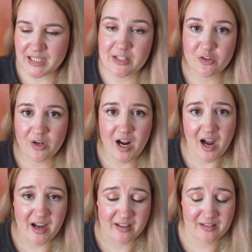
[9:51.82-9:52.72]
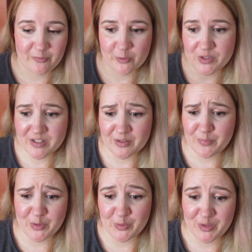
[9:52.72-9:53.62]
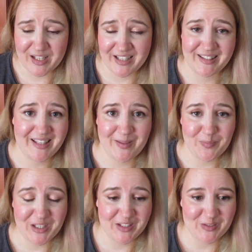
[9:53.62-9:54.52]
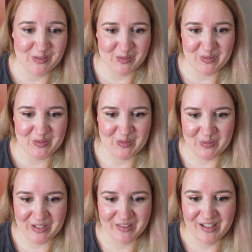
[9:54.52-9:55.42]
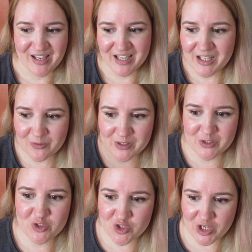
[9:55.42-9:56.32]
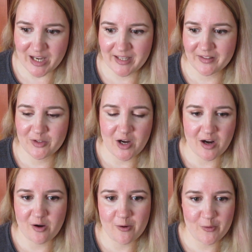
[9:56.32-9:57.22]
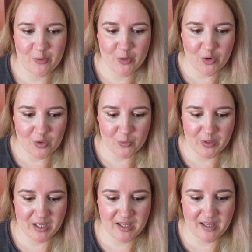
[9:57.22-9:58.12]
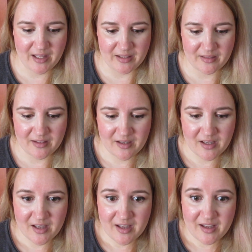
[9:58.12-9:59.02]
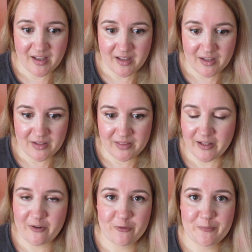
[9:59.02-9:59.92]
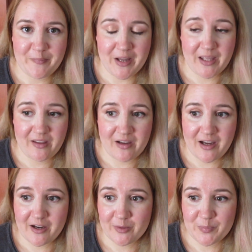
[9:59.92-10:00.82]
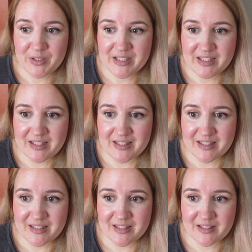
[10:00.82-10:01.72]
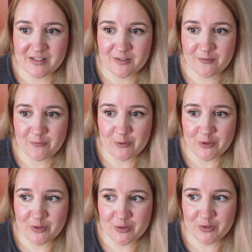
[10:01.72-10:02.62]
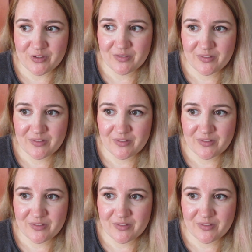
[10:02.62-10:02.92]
inner height was about like ten meters or so, and it was a giant hall, hallway, and none of my art pieces were